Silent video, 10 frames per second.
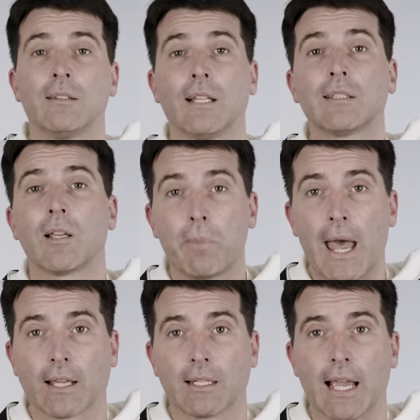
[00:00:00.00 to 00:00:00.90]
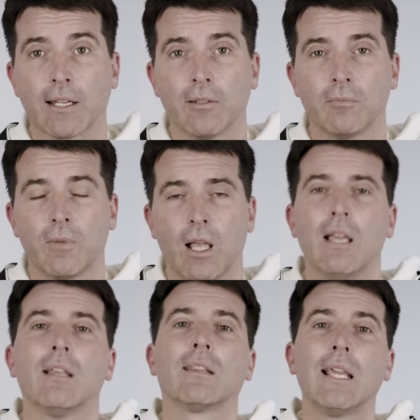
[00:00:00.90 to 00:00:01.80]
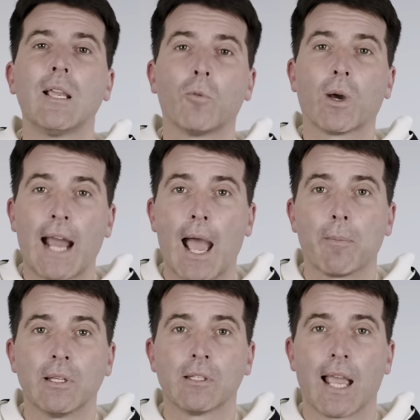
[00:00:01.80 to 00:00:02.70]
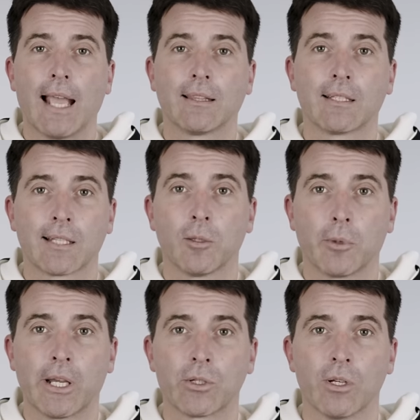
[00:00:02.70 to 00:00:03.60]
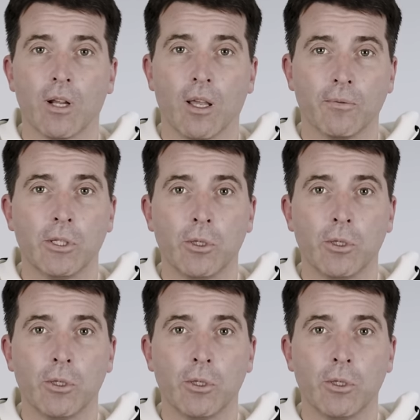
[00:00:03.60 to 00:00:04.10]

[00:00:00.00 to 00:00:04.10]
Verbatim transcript: Let's unpack that. Think of what happens at the celebration of the